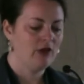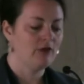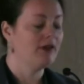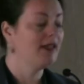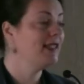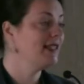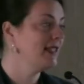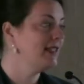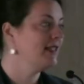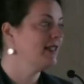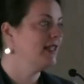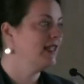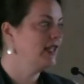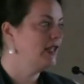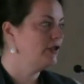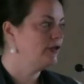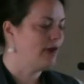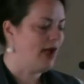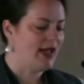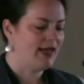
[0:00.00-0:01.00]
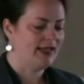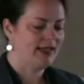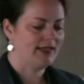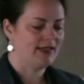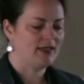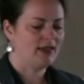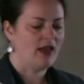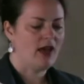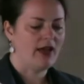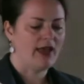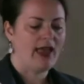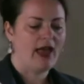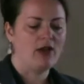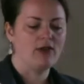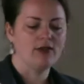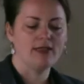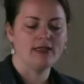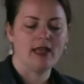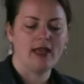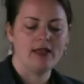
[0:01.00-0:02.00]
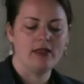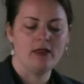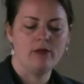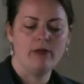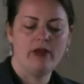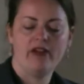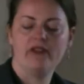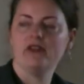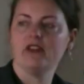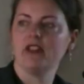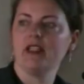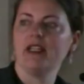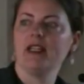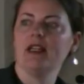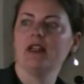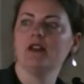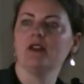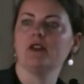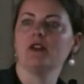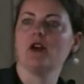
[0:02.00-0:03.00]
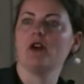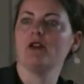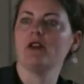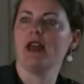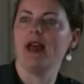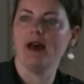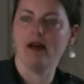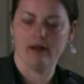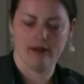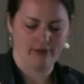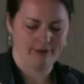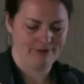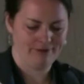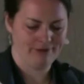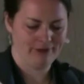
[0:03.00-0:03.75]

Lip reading: Recently, he tried his luck outside the Beverly Hills Hotel.